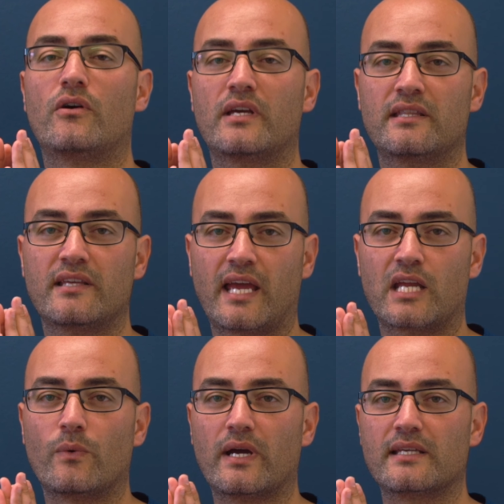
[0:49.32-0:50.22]
in the
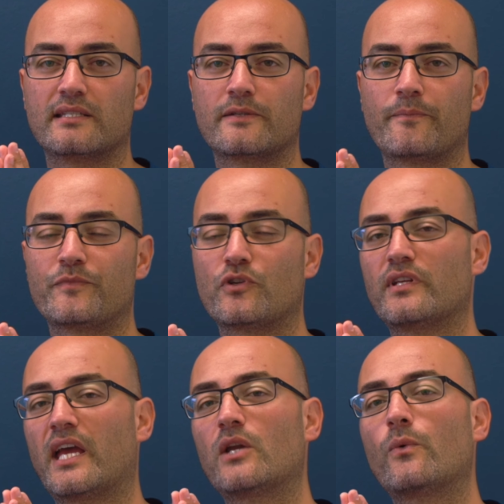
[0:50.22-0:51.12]
airways. So
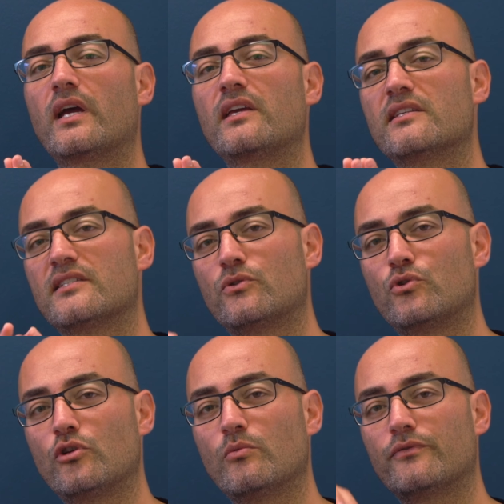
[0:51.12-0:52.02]
the airway is a
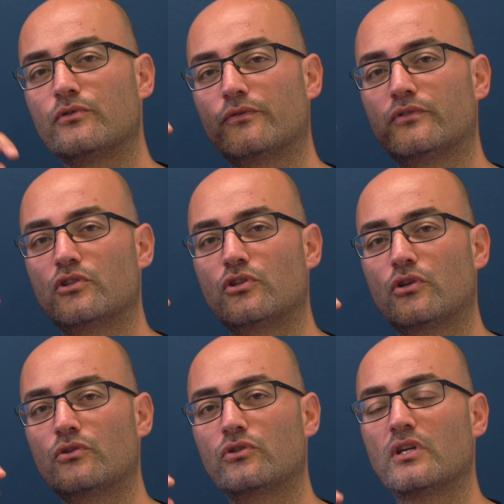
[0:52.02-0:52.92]
tube of soft
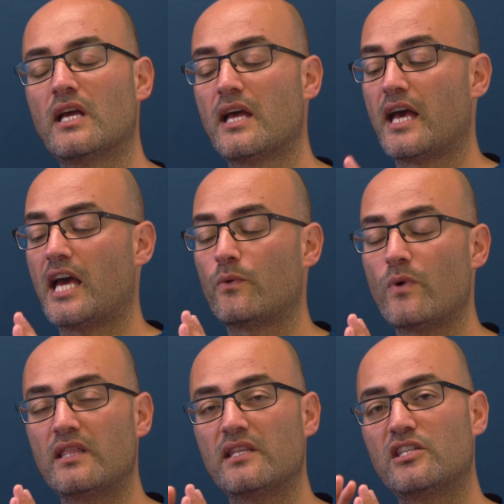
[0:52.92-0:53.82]
tissues, and
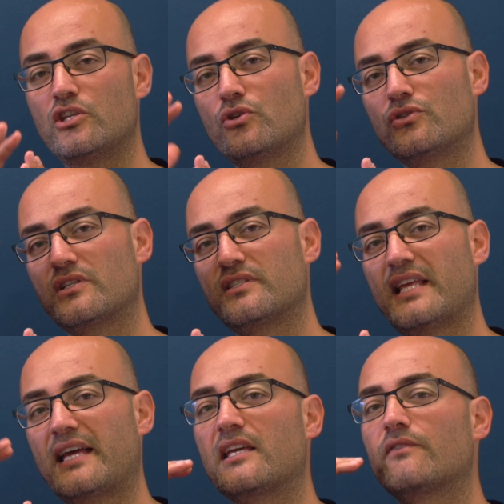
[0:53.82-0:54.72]
when the tissues are
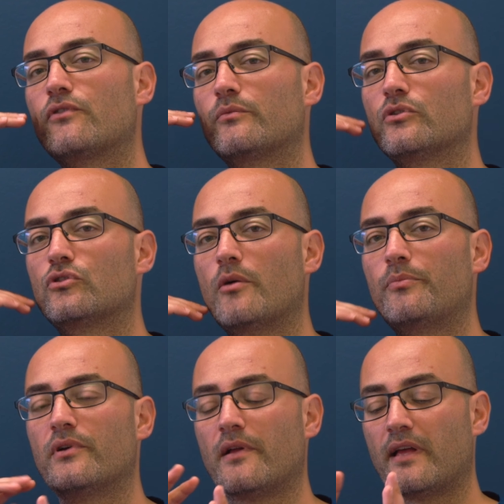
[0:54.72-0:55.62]
sagging from the top,
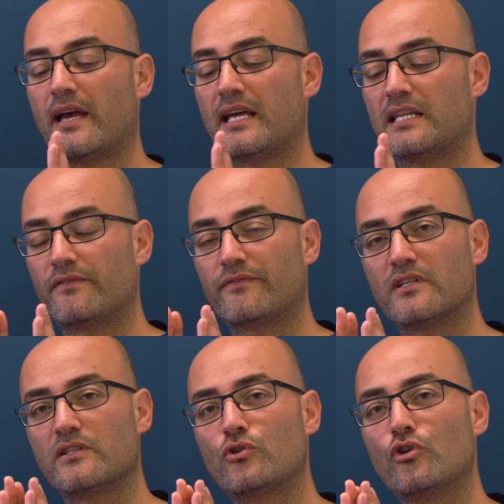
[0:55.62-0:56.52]
and if
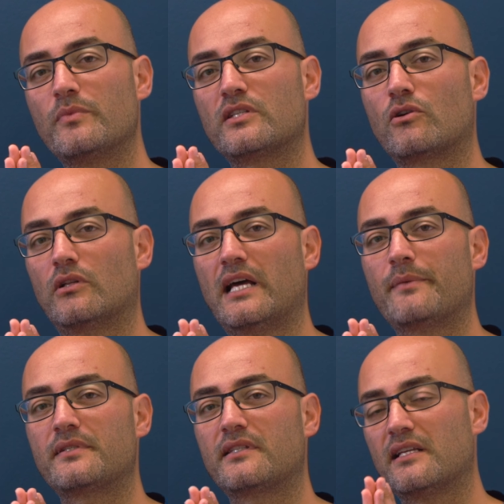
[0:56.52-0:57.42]
the tube is
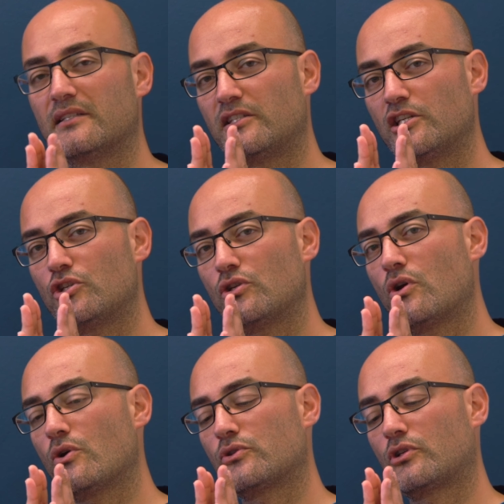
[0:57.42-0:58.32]
collapsed, then
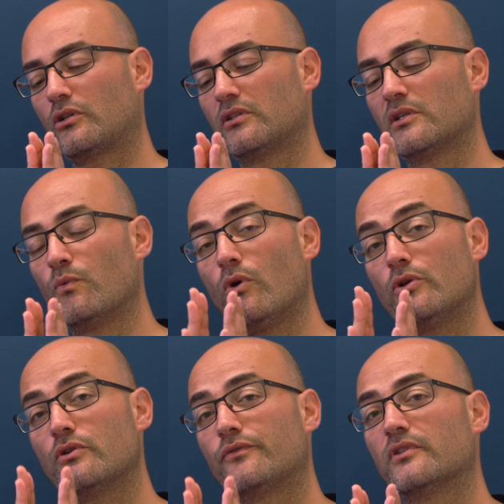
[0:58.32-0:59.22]
the
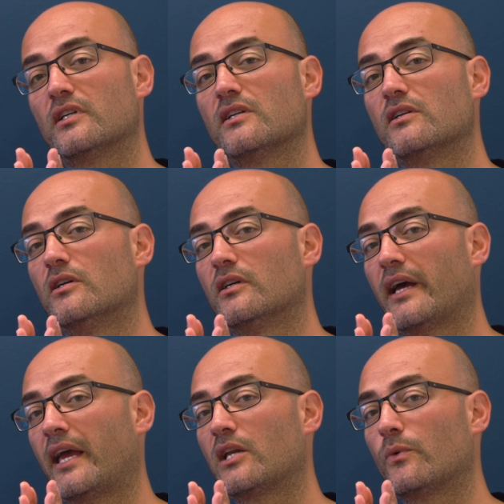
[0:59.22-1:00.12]
walls of the
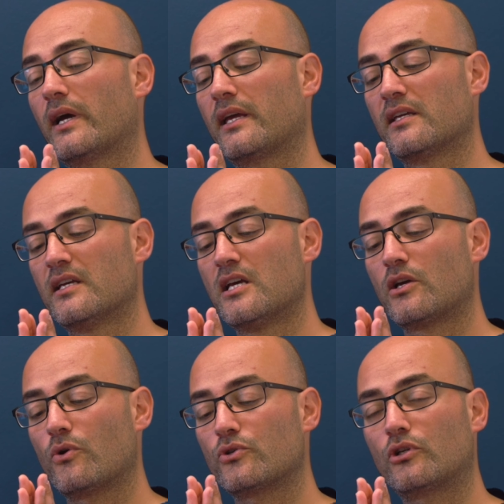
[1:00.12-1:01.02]
airway
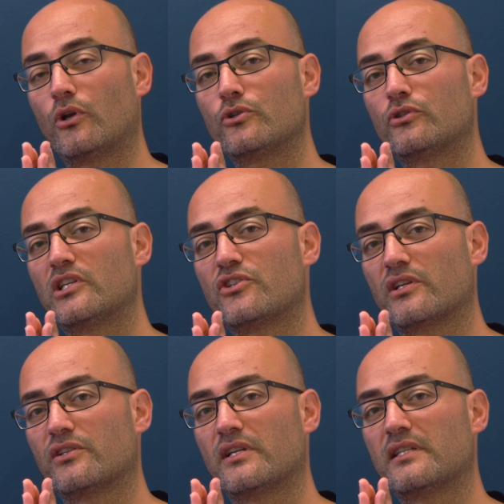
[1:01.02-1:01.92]
goes close to
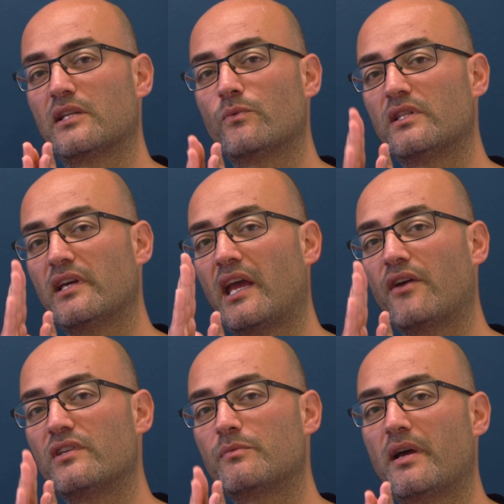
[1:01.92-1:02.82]
other, and then when the
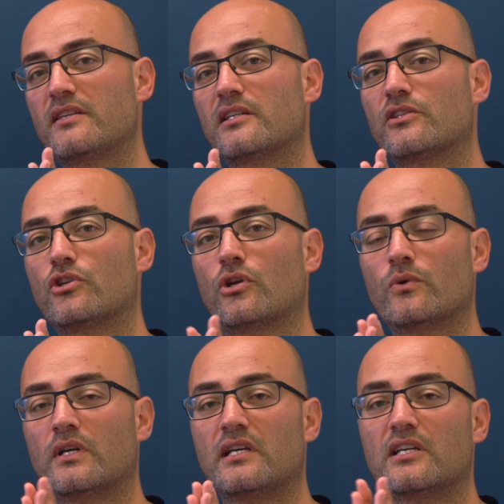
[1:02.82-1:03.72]
air is passing through,
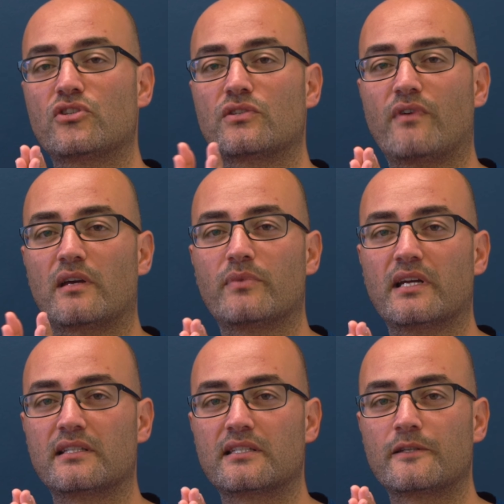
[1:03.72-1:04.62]
it just
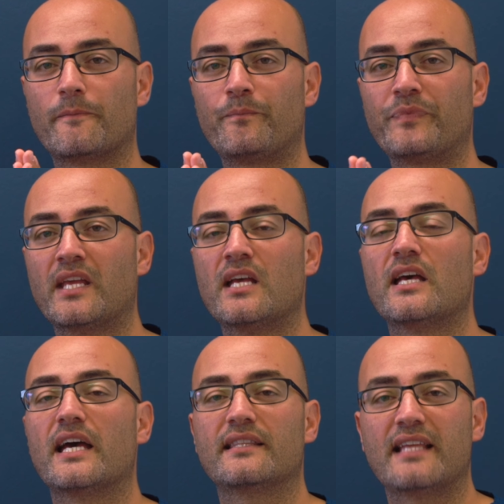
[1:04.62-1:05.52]
vibrates.
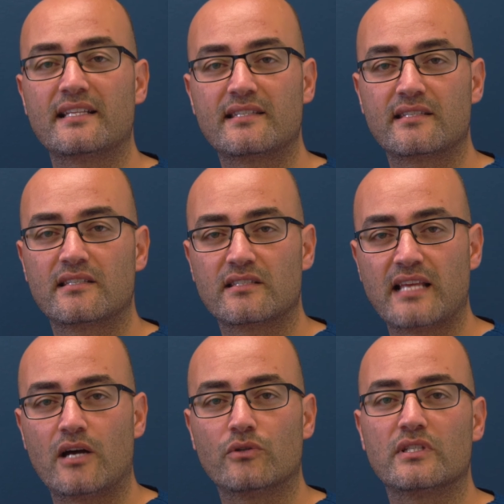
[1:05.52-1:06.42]
And that
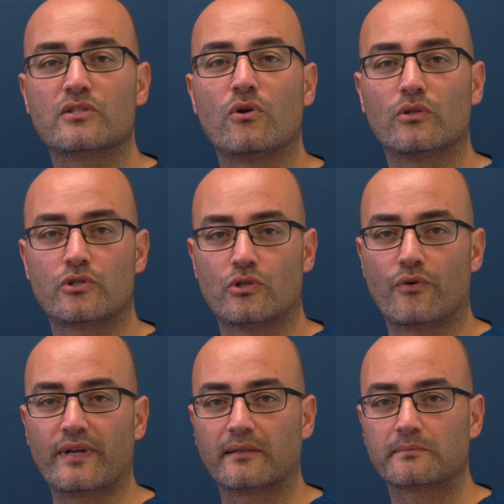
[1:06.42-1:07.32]
sound is called
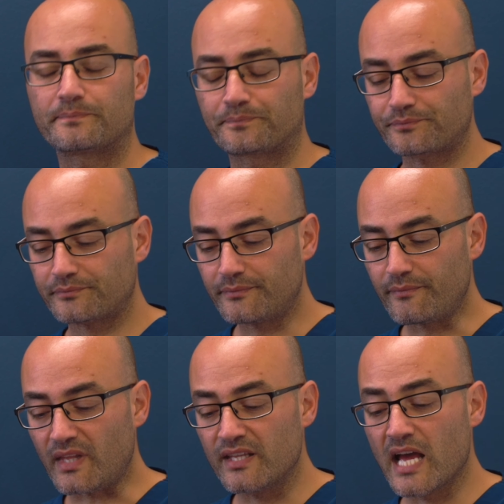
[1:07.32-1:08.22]
snoring.
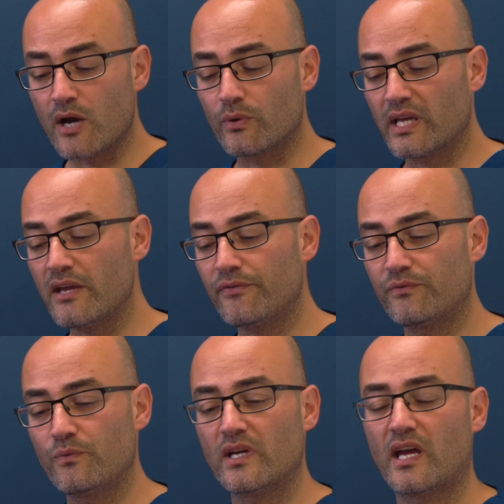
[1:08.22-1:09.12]
Now, if
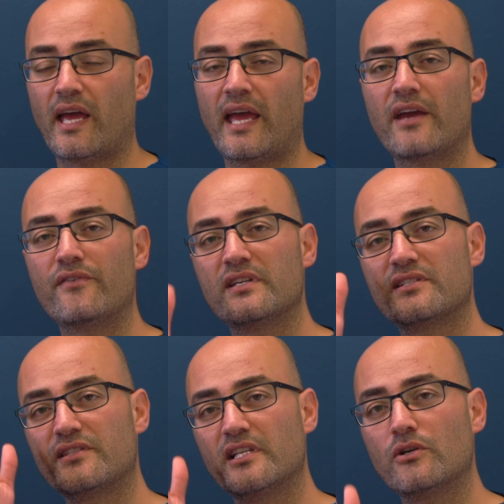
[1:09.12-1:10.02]
the air is
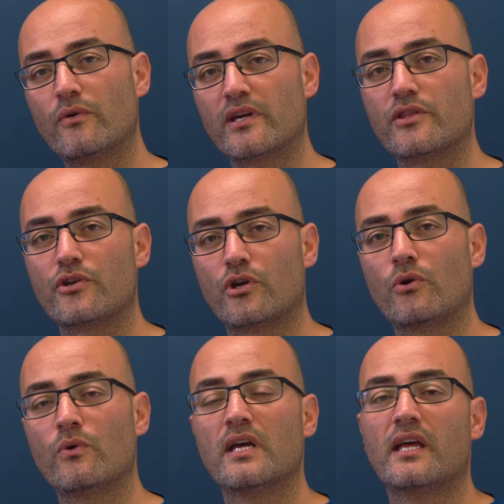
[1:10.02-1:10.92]
still going
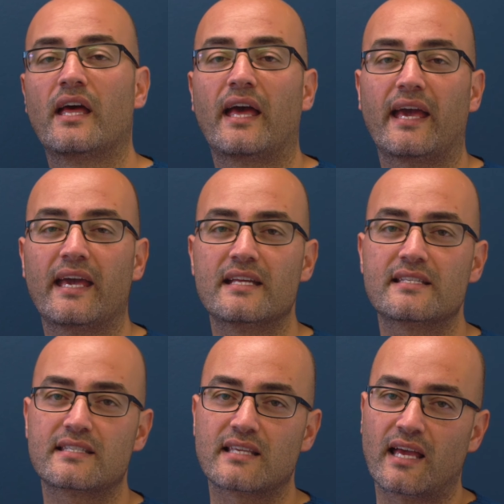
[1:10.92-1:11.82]
through,
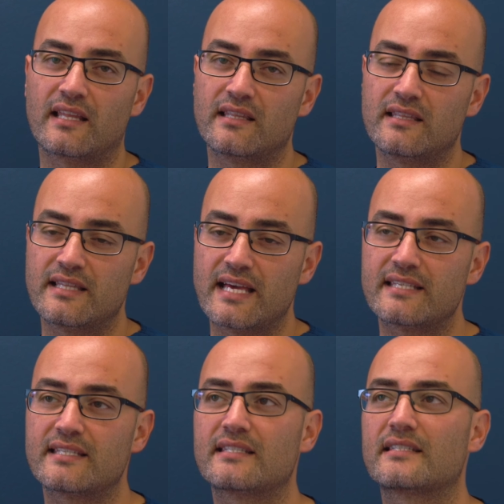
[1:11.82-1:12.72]
it's a
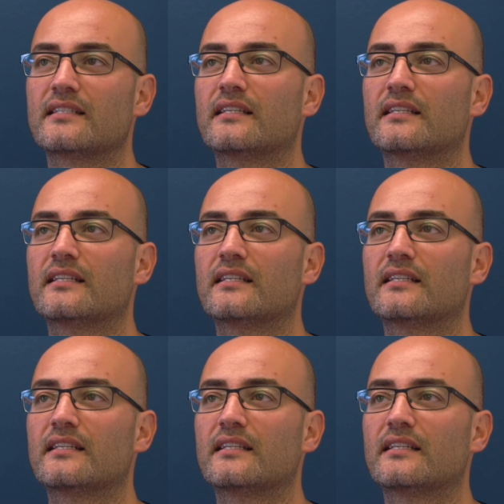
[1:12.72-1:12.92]
less